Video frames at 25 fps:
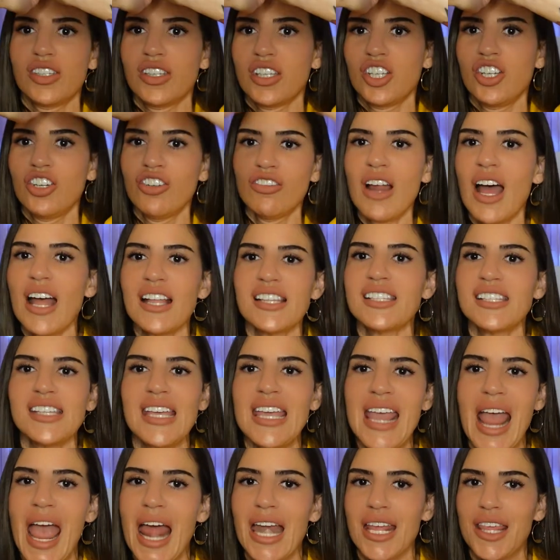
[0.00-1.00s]
You're not
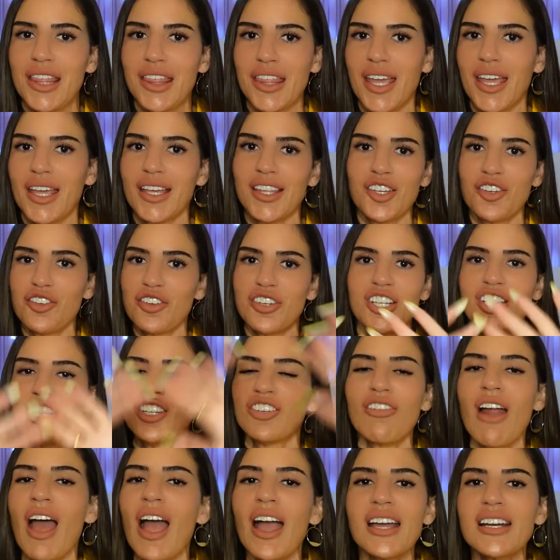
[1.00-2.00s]
seeing anything.
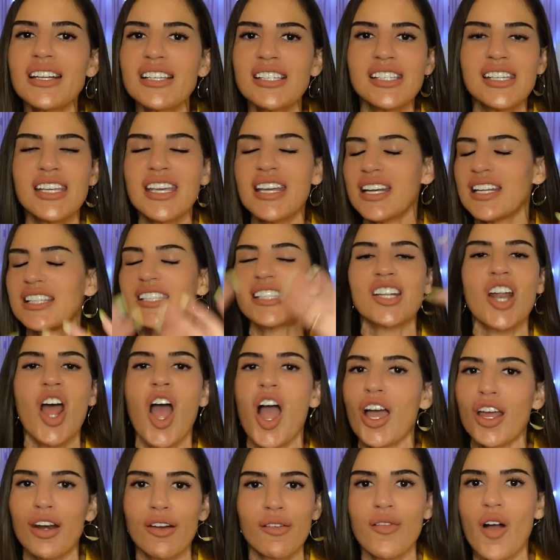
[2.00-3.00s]
You're not going to see it. It's
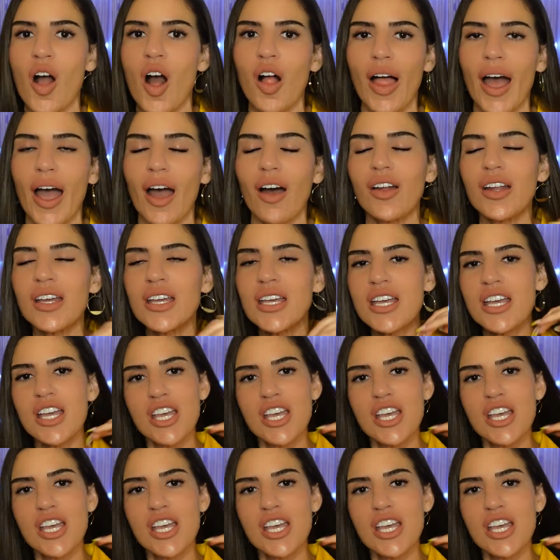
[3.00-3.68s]
not going to fall out.